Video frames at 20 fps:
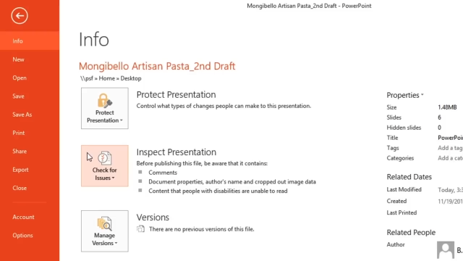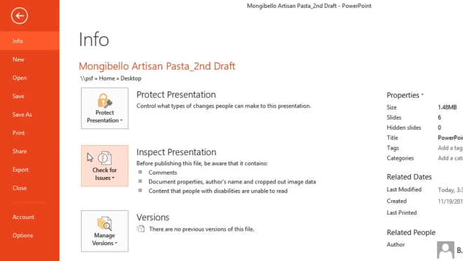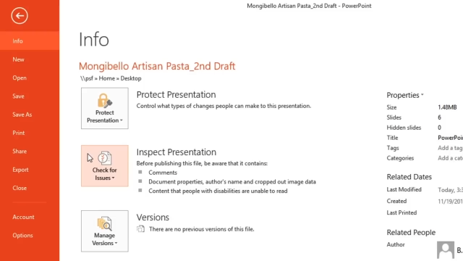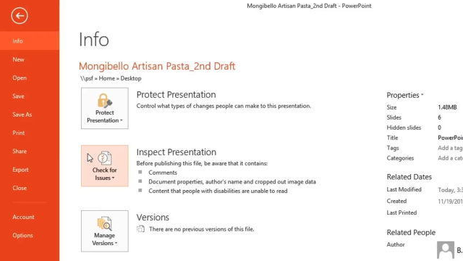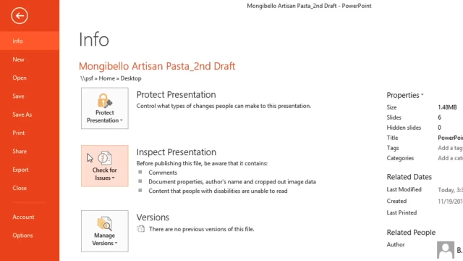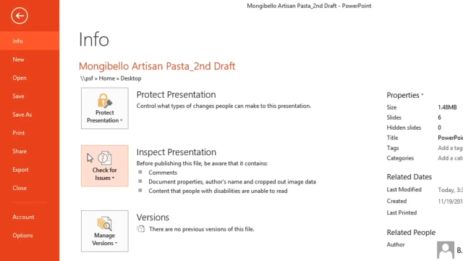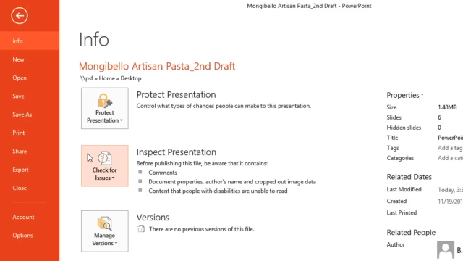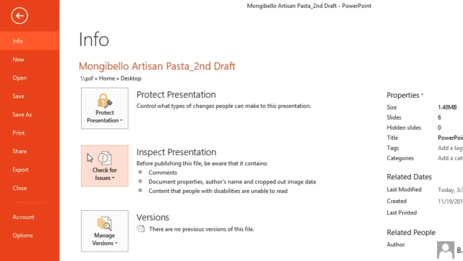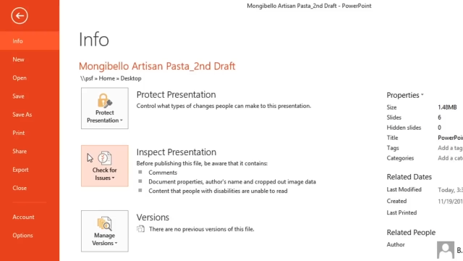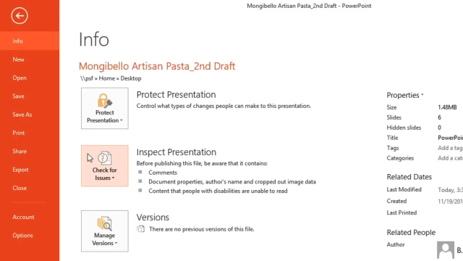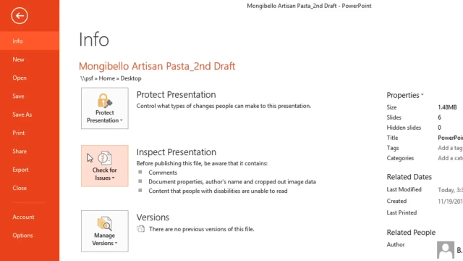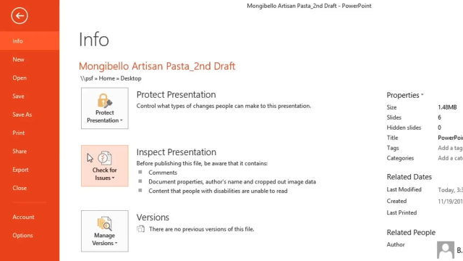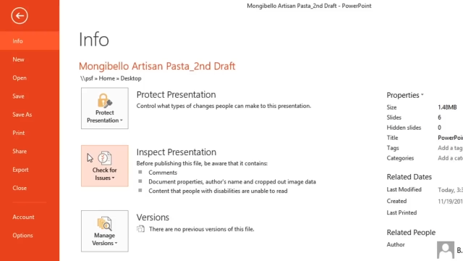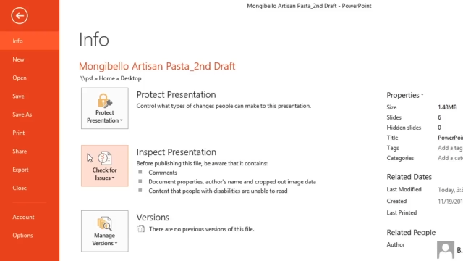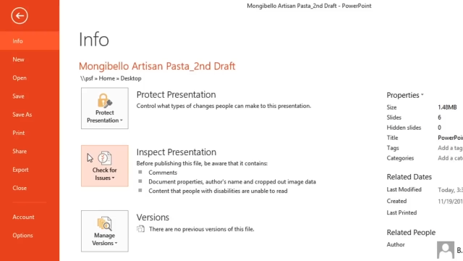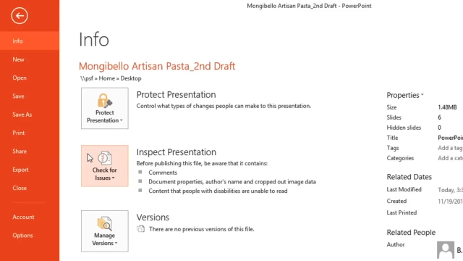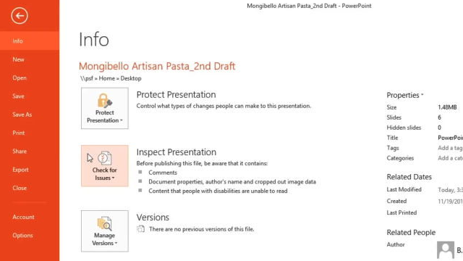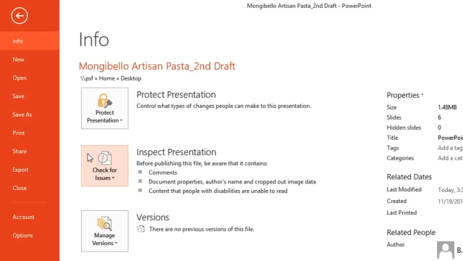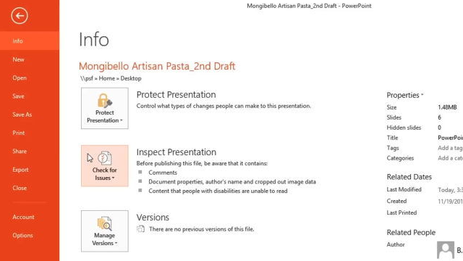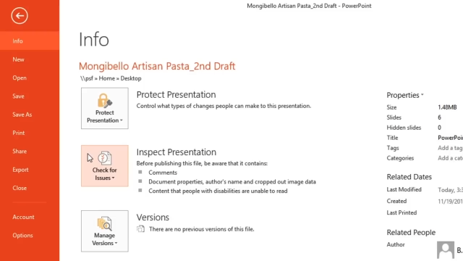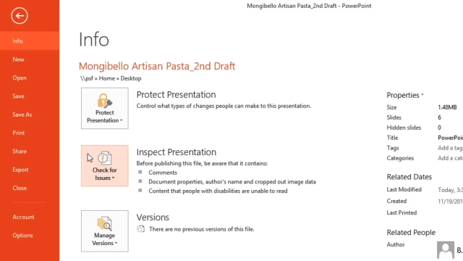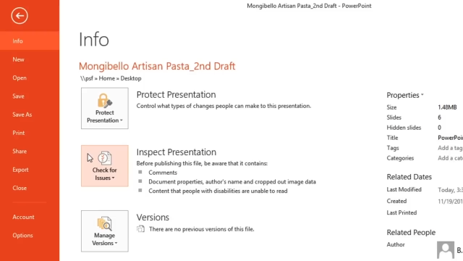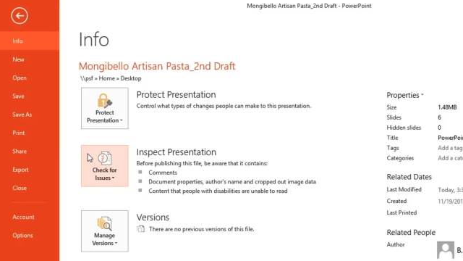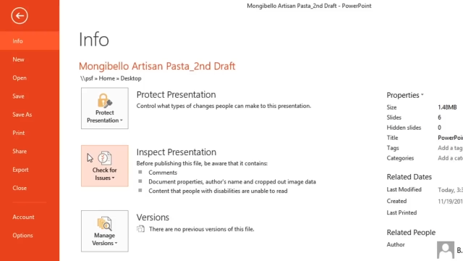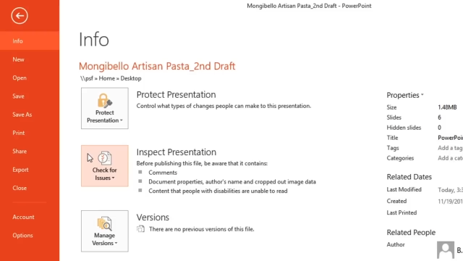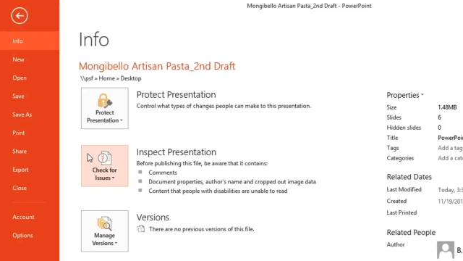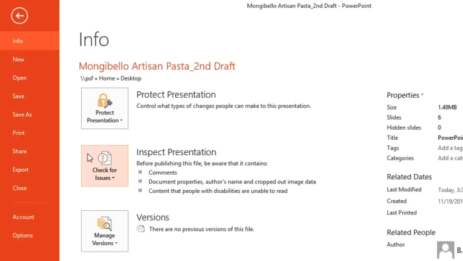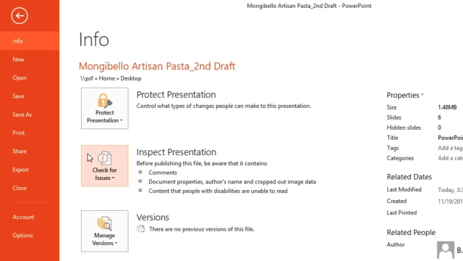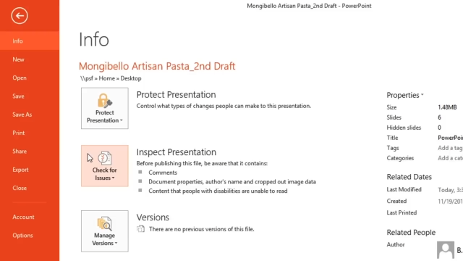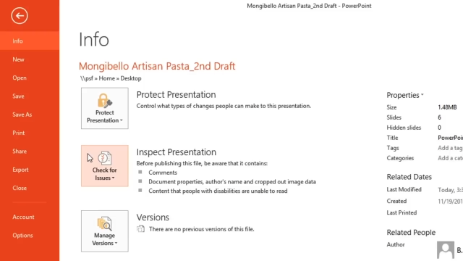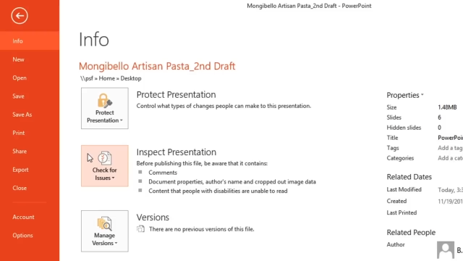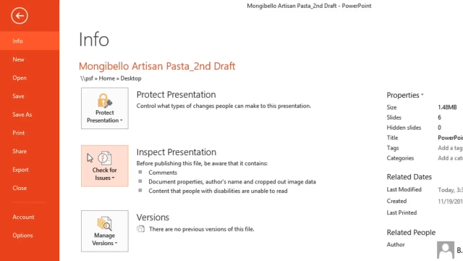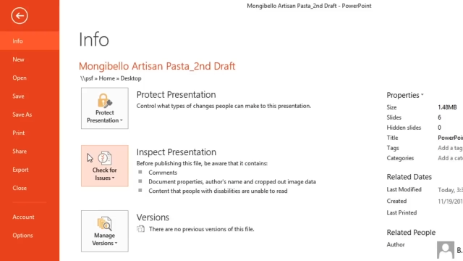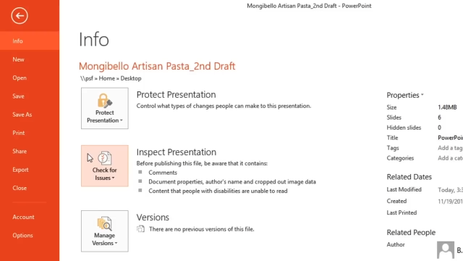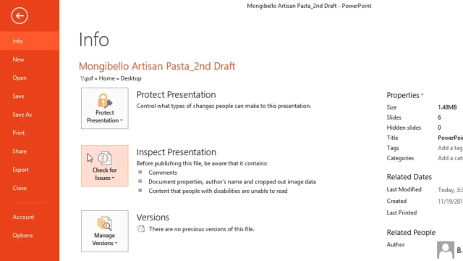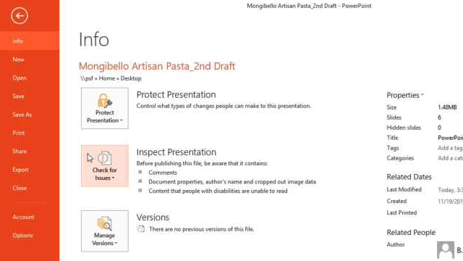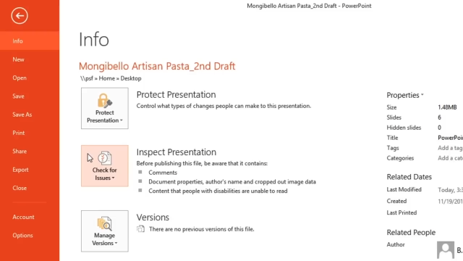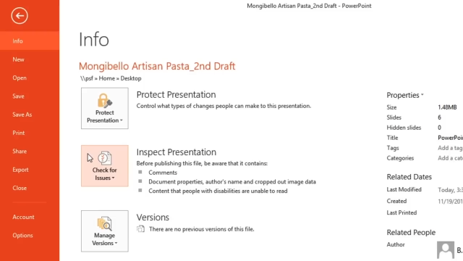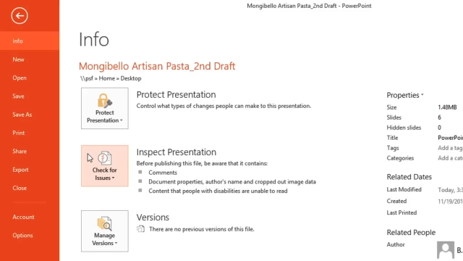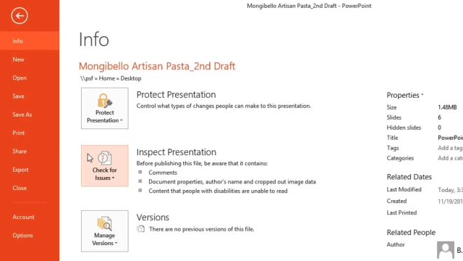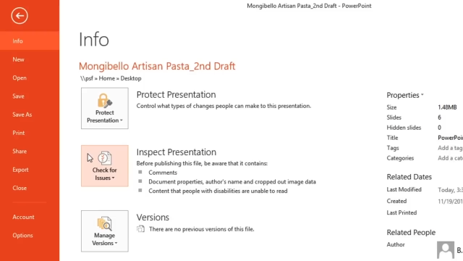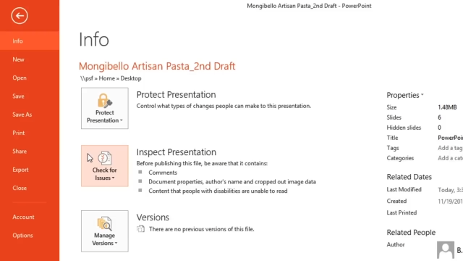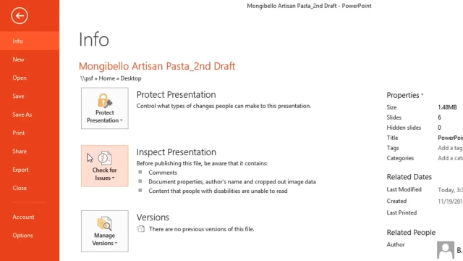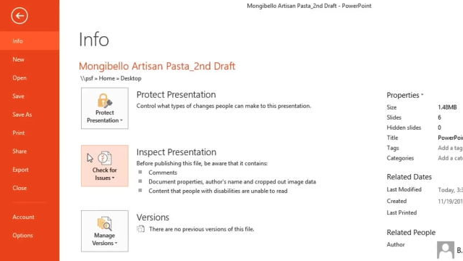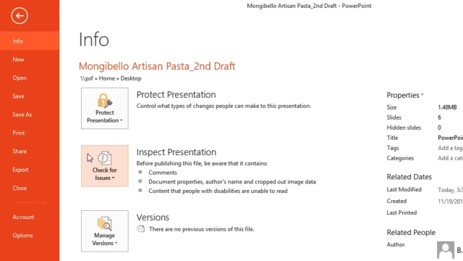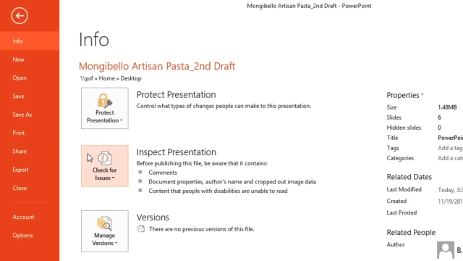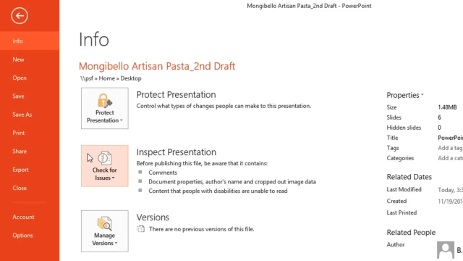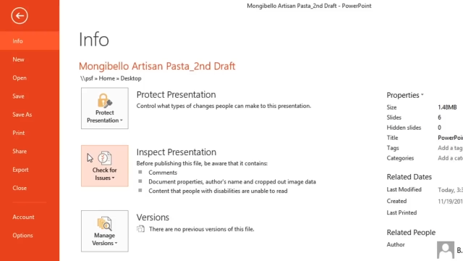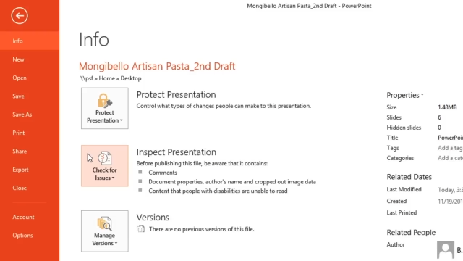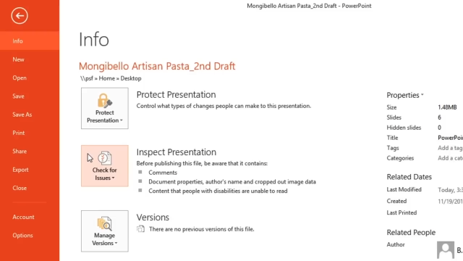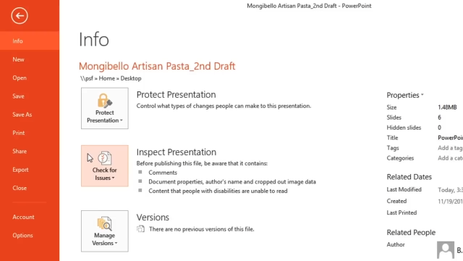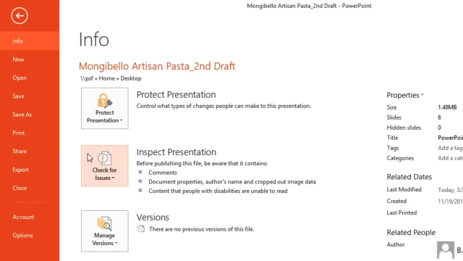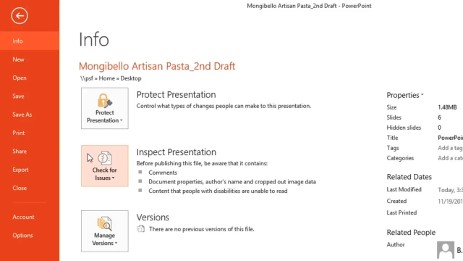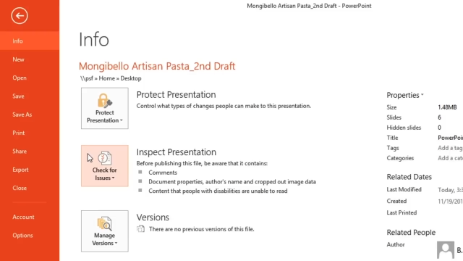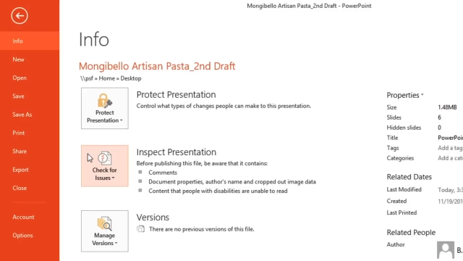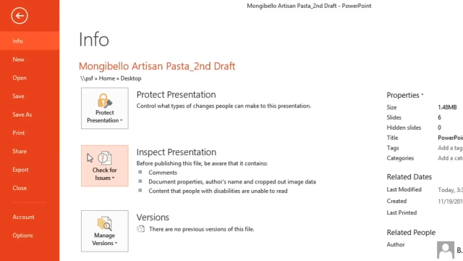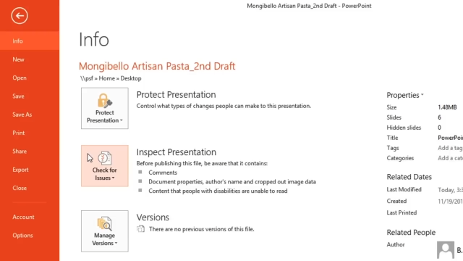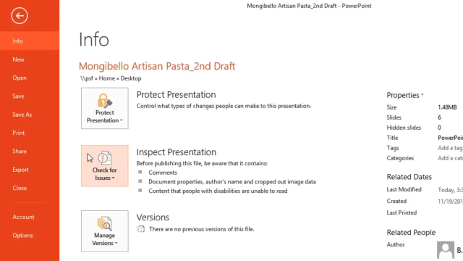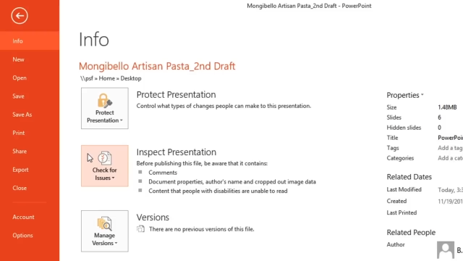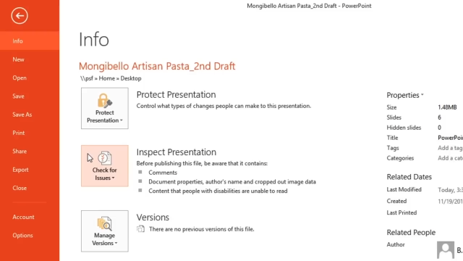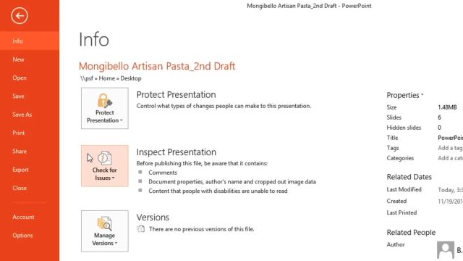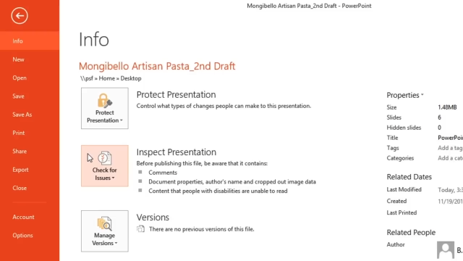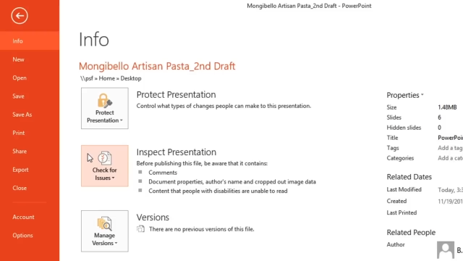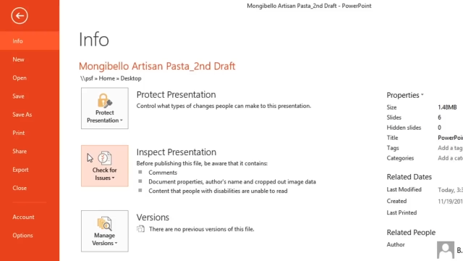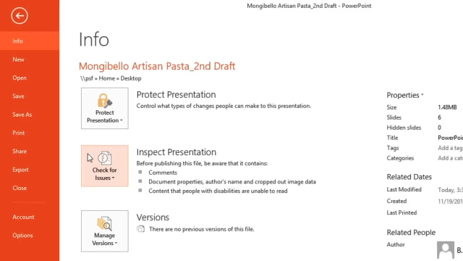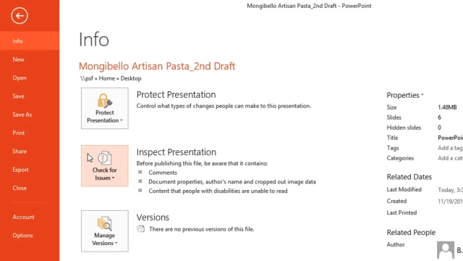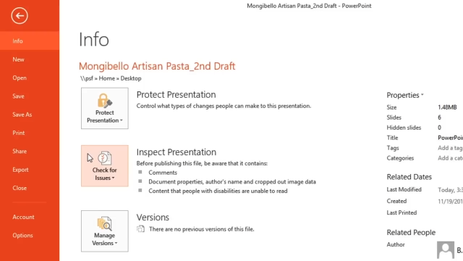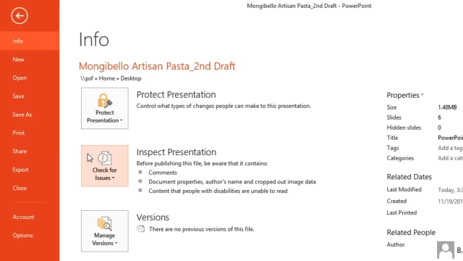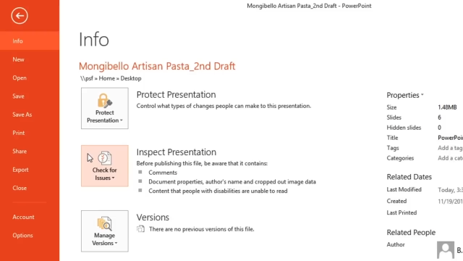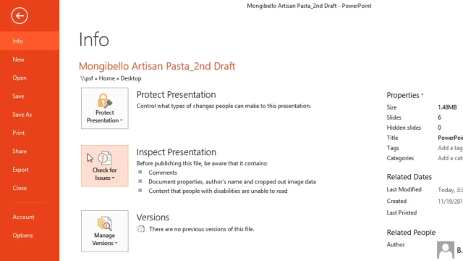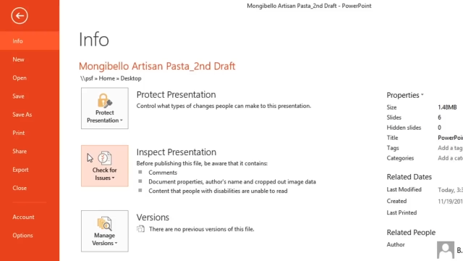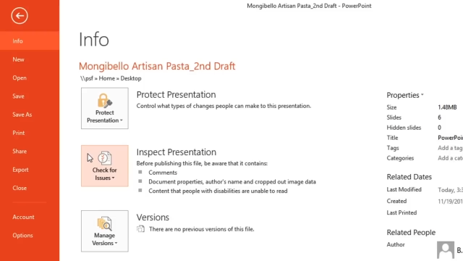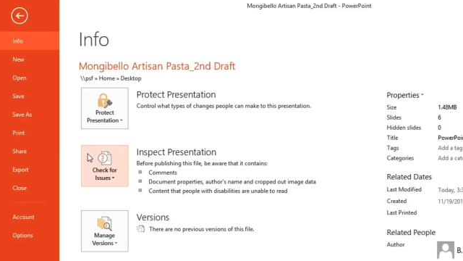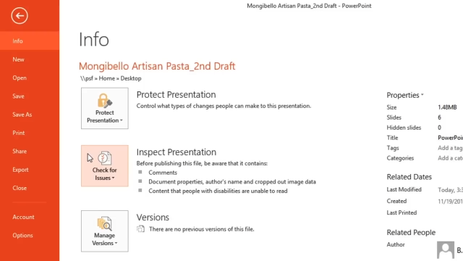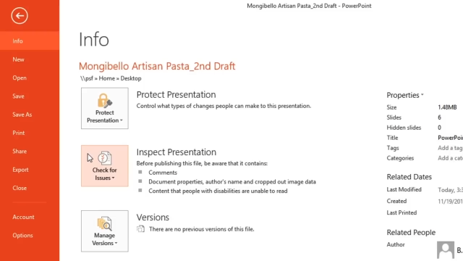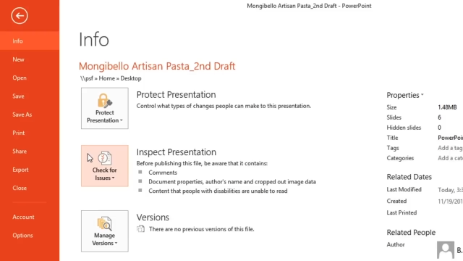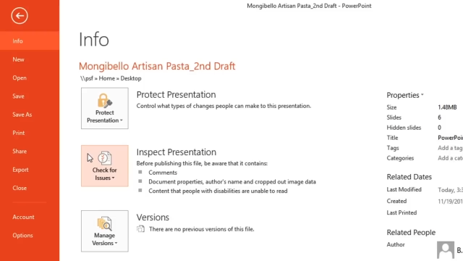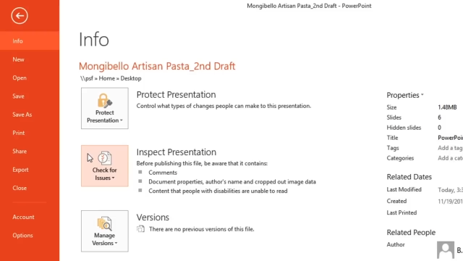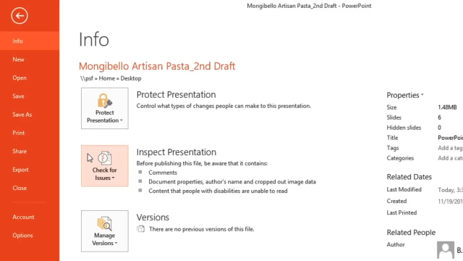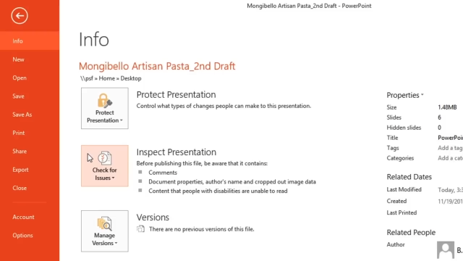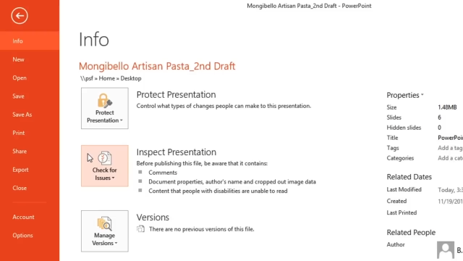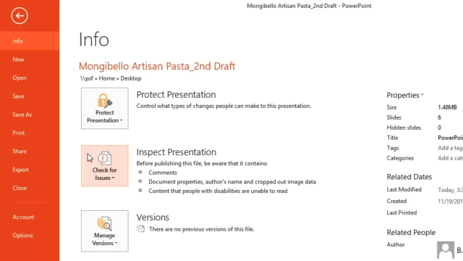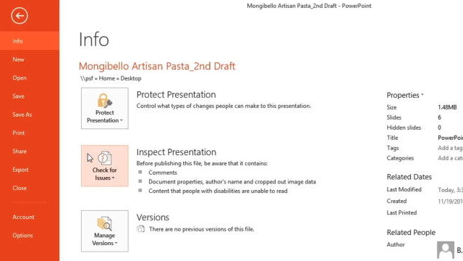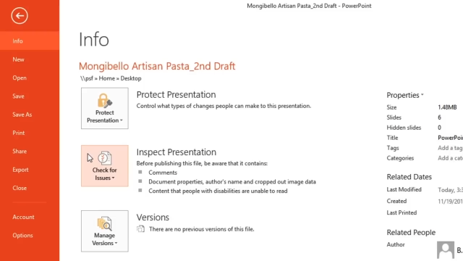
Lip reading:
[unreadable: no face in view]